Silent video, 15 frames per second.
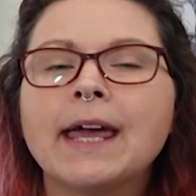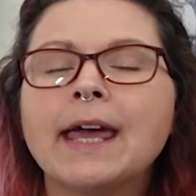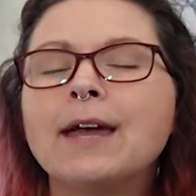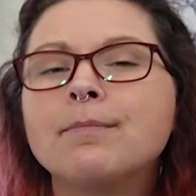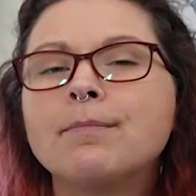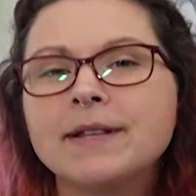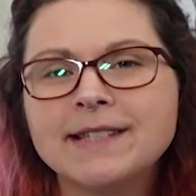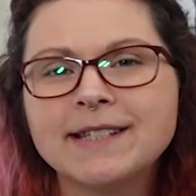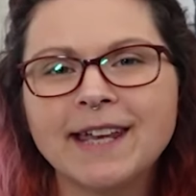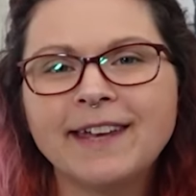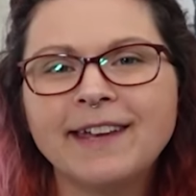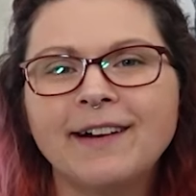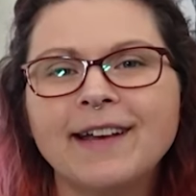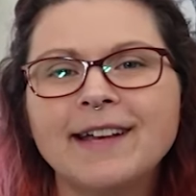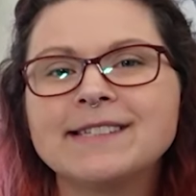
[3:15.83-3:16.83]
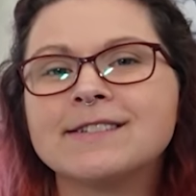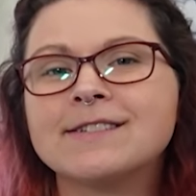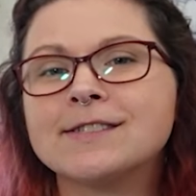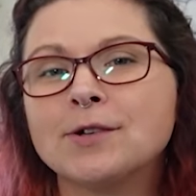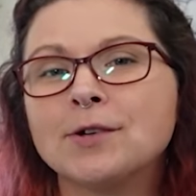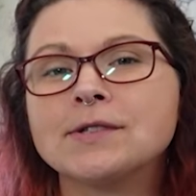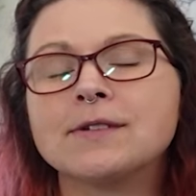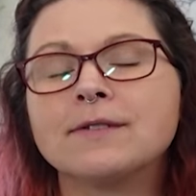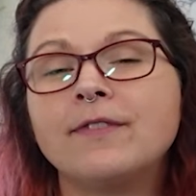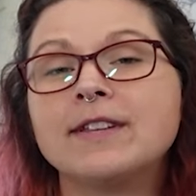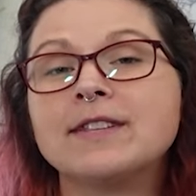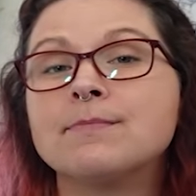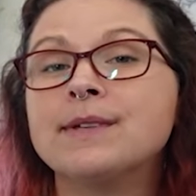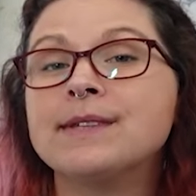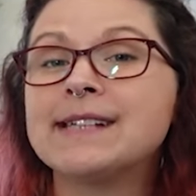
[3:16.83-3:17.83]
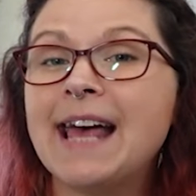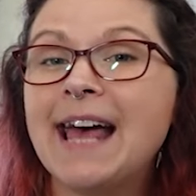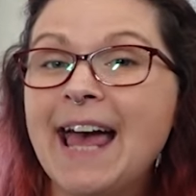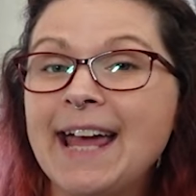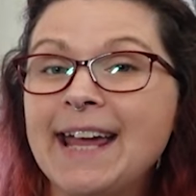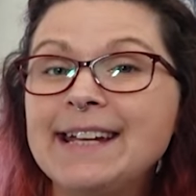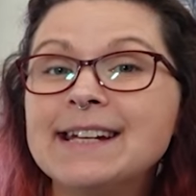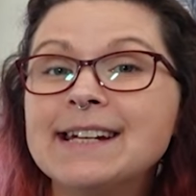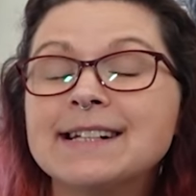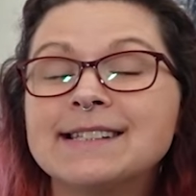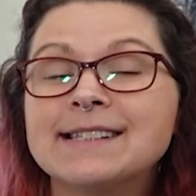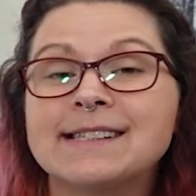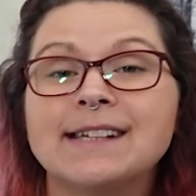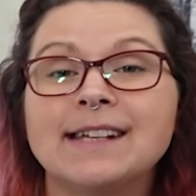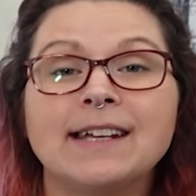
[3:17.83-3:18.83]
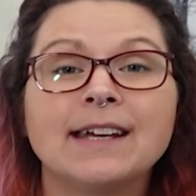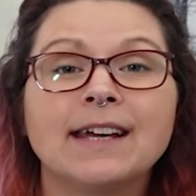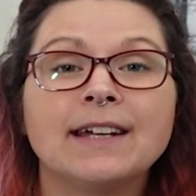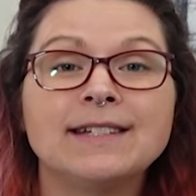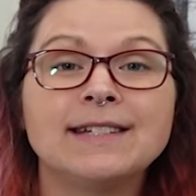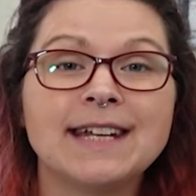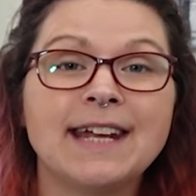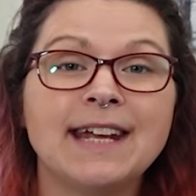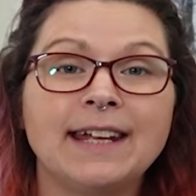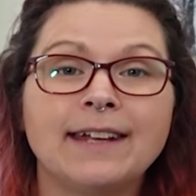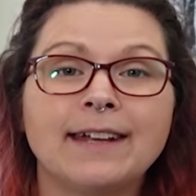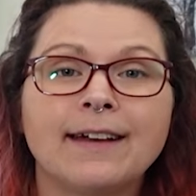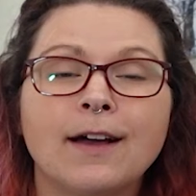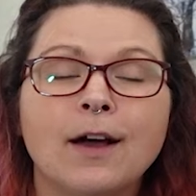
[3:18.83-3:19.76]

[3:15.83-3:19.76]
In particular, it's a source of vitamins A, C, and E.